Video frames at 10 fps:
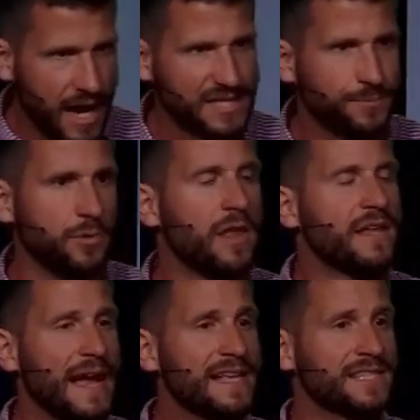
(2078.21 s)
of the gospel.
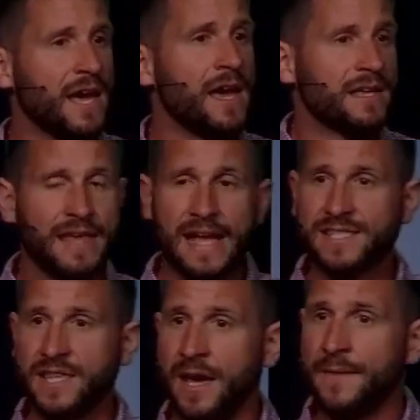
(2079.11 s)
That's
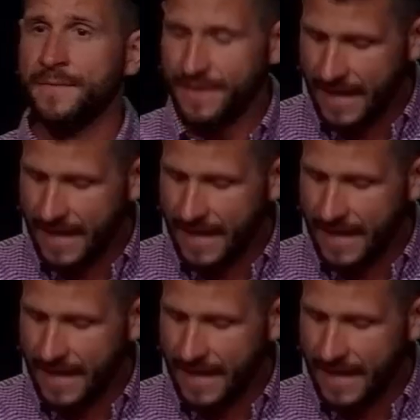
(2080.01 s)
the